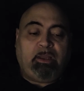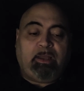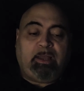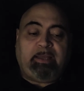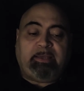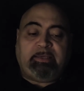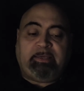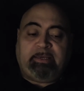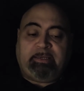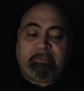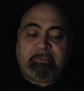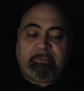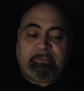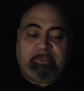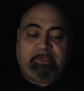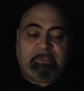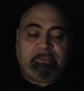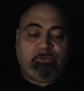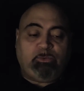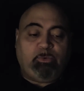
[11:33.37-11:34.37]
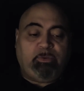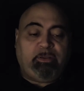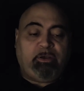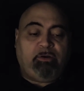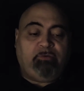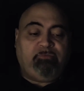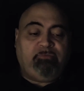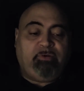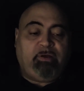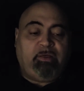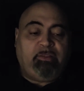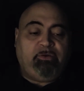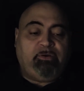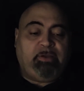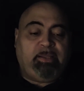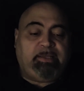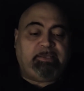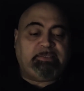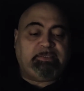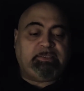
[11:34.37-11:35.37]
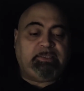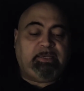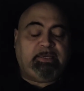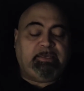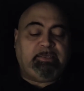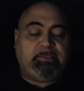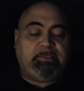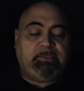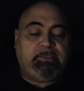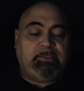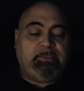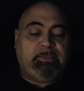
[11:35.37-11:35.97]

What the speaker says: "I had sex with our father last night.